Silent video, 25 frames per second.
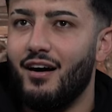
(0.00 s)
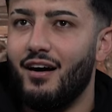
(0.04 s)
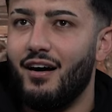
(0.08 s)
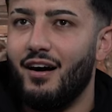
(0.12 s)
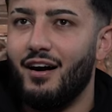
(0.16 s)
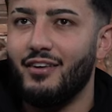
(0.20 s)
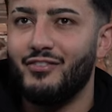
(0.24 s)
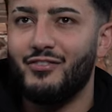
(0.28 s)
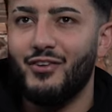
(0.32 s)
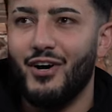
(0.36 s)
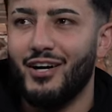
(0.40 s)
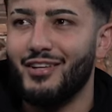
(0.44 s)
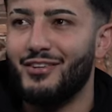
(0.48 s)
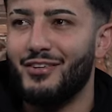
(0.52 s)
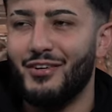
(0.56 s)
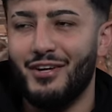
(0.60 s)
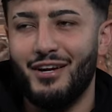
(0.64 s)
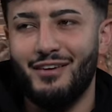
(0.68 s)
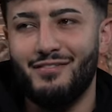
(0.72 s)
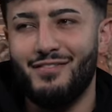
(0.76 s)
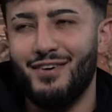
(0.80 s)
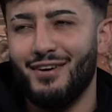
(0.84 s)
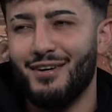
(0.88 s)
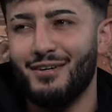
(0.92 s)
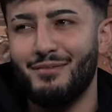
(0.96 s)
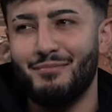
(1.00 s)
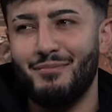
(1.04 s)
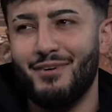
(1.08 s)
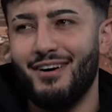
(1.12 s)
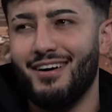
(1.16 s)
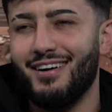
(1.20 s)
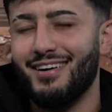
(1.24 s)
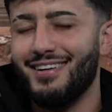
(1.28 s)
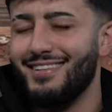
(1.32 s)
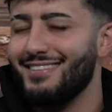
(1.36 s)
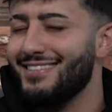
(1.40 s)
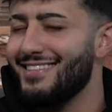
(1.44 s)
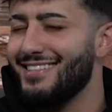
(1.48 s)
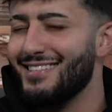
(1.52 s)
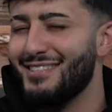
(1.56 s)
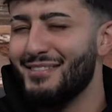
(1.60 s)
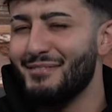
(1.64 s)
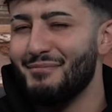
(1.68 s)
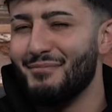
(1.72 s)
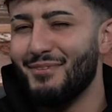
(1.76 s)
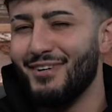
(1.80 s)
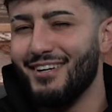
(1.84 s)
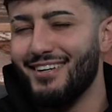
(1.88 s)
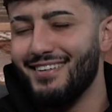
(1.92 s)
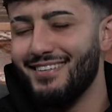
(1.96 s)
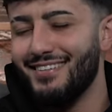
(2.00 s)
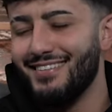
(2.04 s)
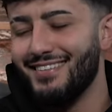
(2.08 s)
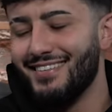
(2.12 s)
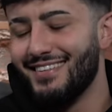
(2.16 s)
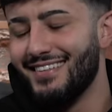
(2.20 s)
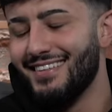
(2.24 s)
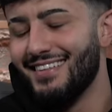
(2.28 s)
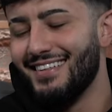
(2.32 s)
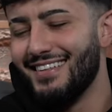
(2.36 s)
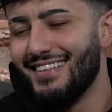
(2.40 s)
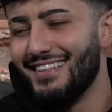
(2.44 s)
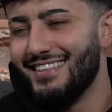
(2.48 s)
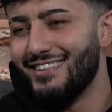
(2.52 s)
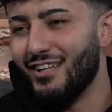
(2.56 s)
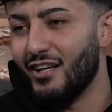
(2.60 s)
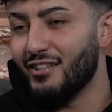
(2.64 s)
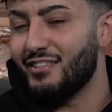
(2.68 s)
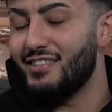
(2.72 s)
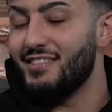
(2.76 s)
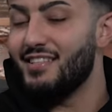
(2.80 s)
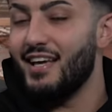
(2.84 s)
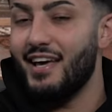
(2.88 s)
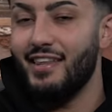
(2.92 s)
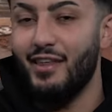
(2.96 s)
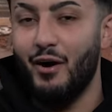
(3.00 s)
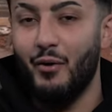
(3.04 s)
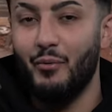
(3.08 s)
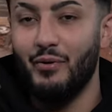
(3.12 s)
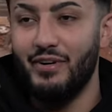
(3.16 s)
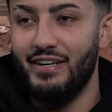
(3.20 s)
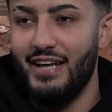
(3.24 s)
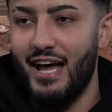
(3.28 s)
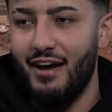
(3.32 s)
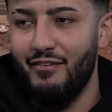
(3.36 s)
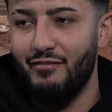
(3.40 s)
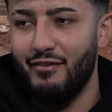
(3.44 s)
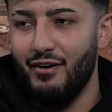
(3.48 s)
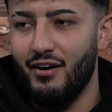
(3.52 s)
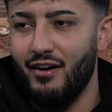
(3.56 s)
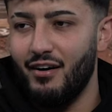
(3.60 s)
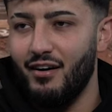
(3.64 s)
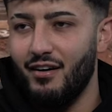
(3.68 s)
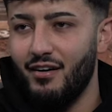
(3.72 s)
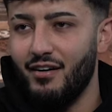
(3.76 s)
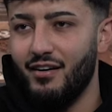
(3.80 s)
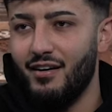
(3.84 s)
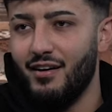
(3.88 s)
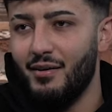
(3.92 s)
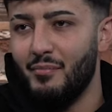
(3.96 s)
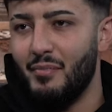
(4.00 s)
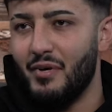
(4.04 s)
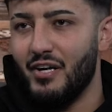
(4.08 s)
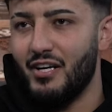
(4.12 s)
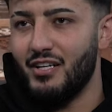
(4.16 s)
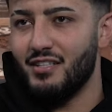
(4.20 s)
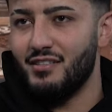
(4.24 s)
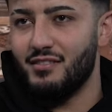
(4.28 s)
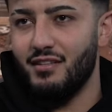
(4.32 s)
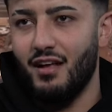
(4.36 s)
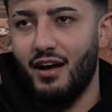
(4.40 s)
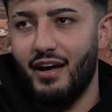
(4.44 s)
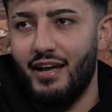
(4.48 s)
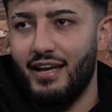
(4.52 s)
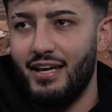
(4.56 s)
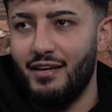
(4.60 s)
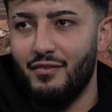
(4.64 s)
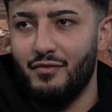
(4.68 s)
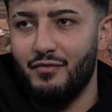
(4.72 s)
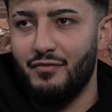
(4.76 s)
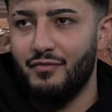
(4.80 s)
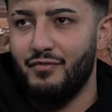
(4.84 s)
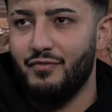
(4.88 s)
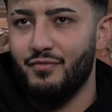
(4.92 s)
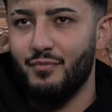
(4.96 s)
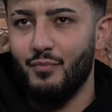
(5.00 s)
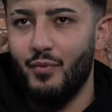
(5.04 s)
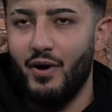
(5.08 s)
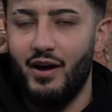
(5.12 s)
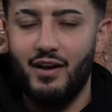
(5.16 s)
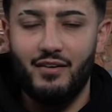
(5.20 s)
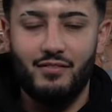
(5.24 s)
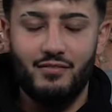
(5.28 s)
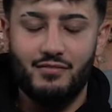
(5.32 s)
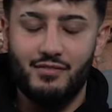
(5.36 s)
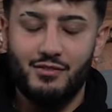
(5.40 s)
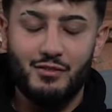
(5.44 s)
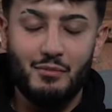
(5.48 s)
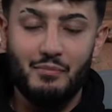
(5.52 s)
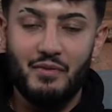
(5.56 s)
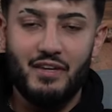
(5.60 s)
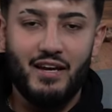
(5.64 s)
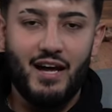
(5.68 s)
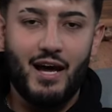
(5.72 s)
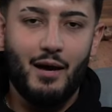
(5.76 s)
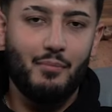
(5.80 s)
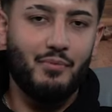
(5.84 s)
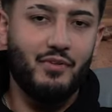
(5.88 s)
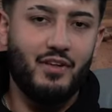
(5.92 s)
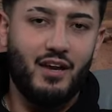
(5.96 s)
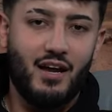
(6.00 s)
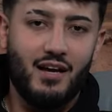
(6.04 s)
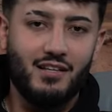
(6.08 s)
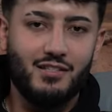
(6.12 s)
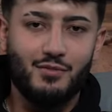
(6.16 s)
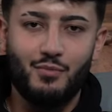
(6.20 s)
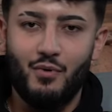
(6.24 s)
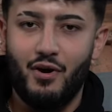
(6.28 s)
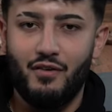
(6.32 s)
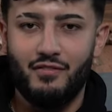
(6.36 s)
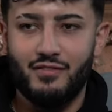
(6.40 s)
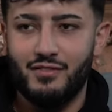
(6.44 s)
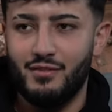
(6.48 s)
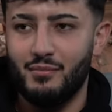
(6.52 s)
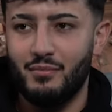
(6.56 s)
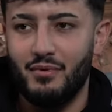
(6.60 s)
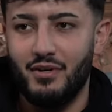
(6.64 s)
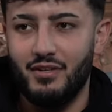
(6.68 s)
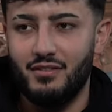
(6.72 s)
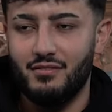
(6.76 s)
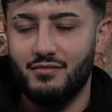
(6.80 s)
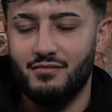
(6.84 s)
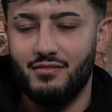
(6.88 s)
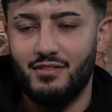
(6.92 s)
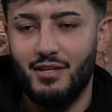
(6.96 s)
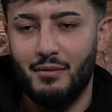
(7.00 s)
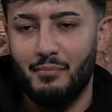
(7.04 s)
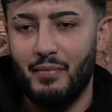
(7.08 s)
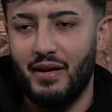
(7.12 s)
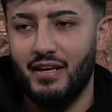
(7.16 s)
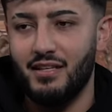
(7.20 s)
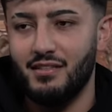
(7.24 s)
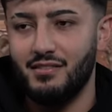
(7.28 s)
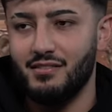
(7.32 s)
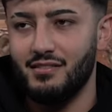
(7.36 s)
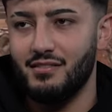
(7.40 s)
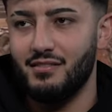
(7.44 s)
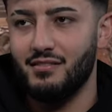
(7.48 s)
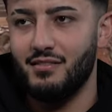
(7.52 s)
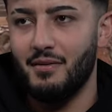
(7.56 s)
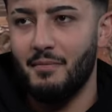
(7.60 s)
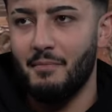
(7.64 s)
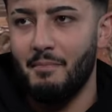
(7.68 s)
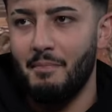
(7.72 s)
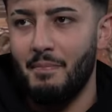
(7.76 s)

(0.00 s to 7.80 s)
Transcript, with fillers: I, I don't know if I could work under someone. Not to say that I would never, because like if something happened and I had to work with someone, amazing.